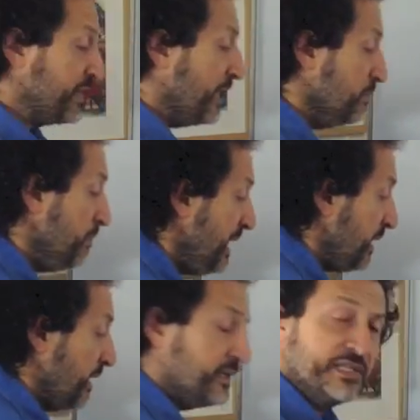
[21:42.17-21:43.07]
that that
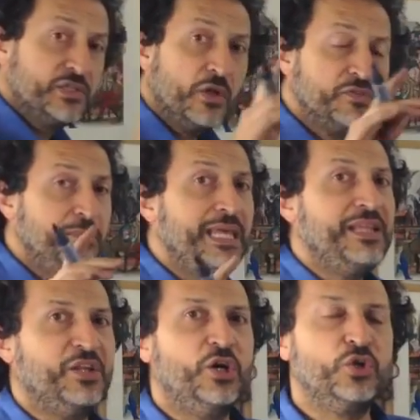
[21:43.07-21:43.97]
me does not
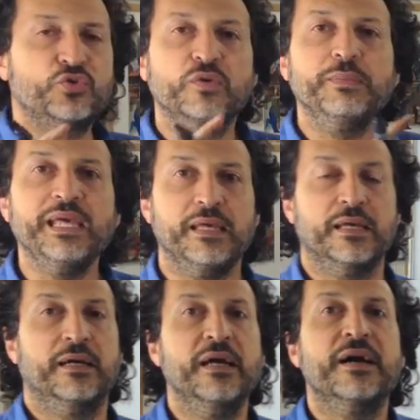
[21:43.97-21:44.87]
mean to
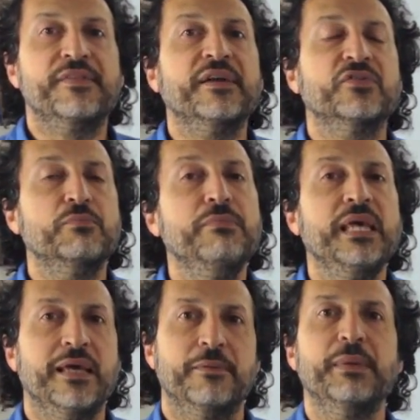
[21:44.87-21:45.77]
me. That
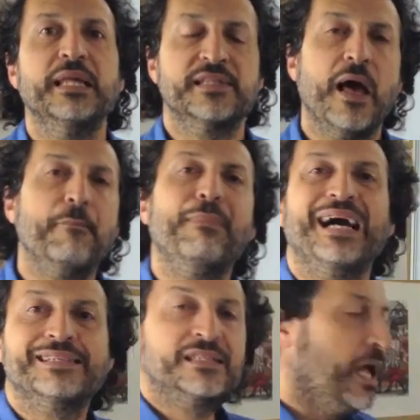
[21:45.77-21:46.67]
me means
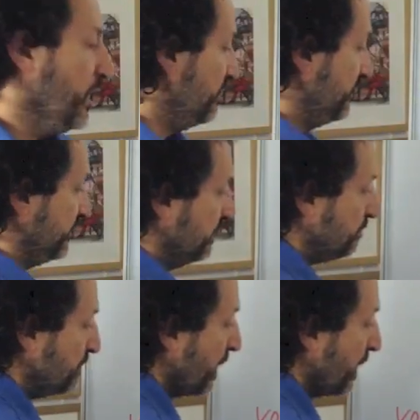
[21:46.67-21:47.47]
myself.